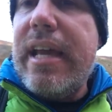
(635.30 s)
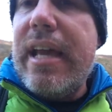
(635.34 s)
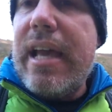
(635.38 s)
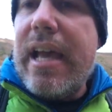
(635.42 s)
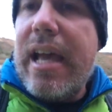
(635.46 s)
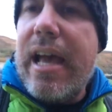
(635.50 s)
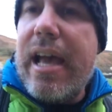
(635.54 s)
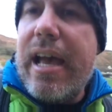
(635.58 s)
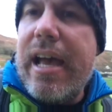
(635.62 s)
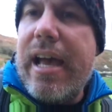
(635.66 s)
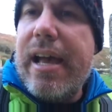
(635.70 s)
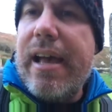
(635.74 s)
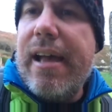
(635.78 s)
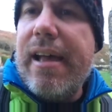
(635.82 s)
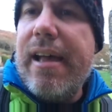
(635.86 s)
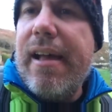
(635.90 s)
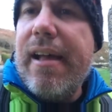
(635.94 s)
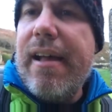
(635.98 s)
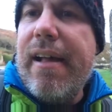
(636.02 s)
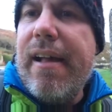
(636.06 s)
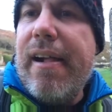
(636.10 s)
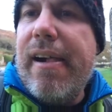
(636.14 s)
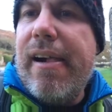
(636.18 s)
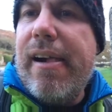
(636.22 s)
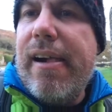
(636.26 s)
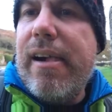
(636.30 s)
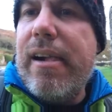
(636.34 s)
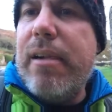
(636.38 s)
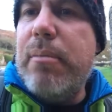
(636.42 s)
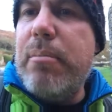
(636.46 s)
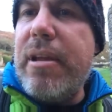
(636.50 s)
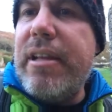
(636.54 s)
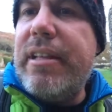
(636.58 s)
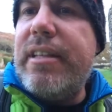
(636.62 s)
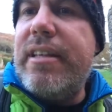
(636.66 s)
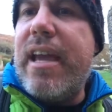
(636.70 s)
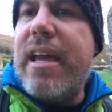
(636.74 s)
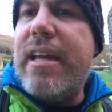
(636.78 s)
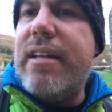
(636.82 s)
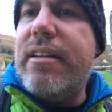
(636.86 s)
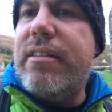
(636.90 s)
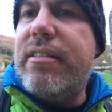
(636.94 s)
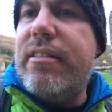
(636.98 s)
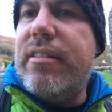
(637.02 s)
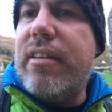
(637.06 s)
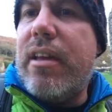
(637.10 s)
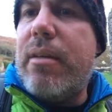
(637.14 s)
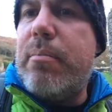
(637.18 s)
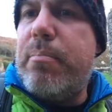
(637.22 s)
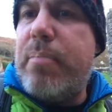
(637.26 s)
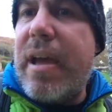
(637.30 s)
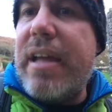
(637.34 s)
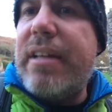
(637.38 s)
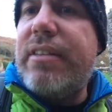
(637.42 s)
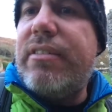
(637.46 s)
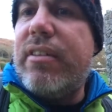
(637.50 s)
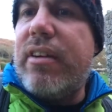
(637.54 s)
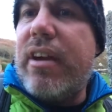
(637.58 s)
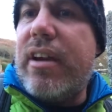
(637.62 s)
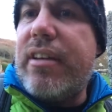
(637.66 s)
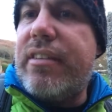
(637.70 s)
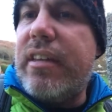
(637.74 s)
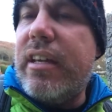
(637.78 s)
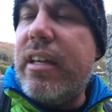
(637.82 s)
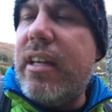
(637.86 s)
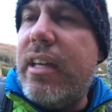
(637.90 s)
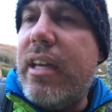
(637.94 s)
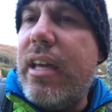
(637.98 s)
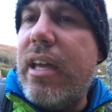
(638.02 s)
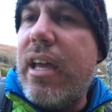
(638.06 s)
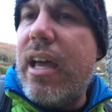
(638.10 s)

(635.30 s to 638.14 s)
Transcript: It'll make the end better, I think.